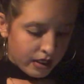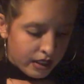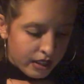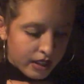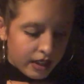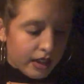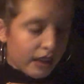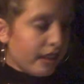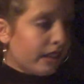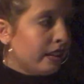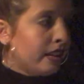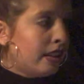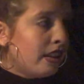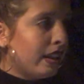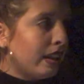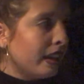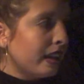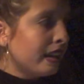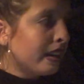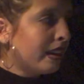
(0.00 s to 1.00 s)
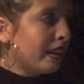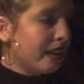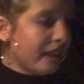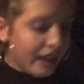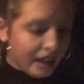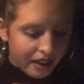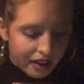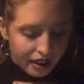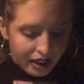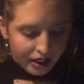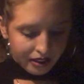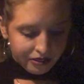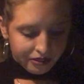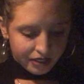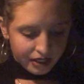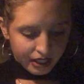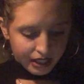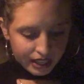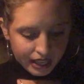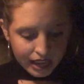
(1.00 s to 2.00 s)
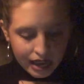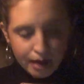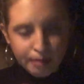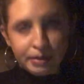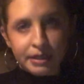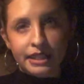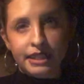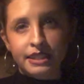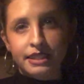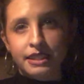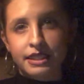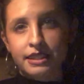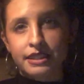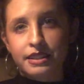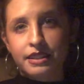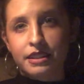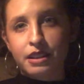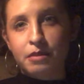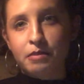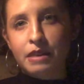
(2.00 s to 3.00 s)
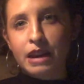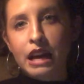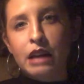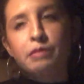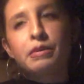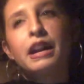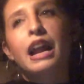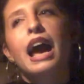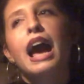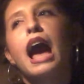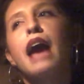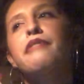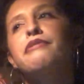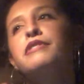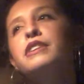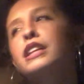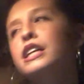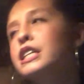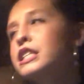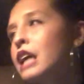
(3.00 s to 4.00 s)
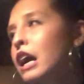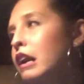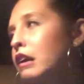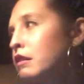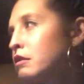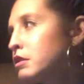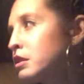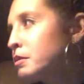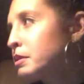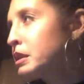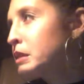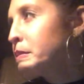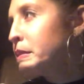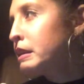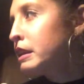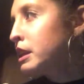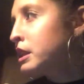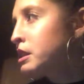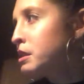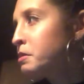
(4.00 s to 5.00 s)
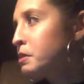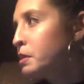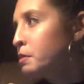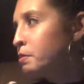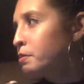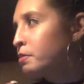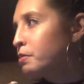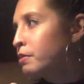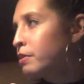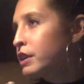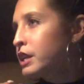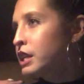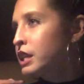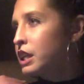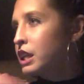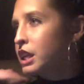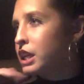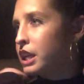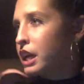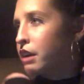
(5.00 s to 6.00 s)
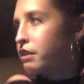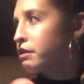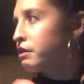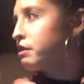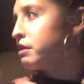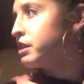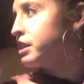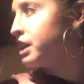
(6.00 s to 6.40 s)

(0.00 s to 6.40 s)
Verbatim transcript: Yeah, like I, I feel like happiness needs to come back, but I, I feel like, I don't know, something about like something breathing down your